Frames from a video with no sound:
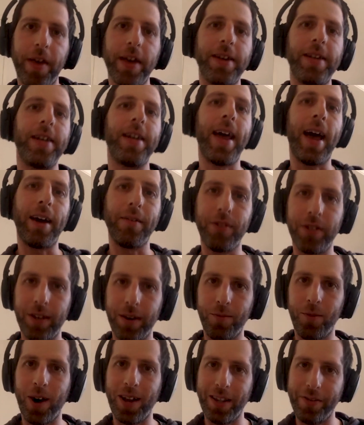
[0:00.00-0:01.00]
I did have
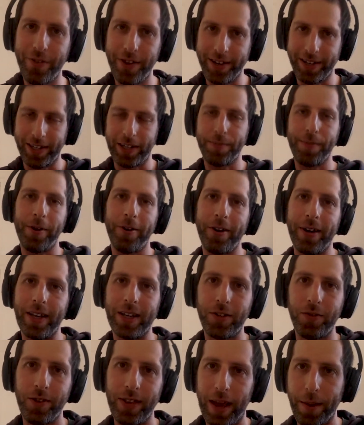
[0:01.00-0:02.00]
some relevant
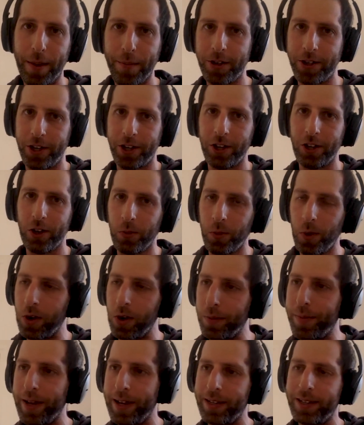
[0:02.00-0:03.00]
experience for that particular
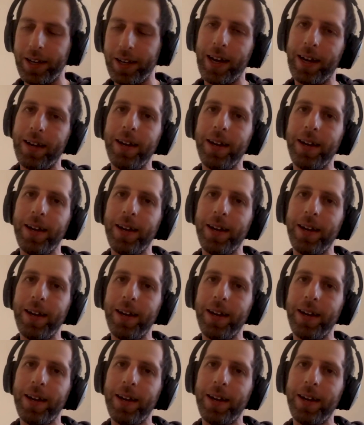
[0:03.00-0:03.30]
role. But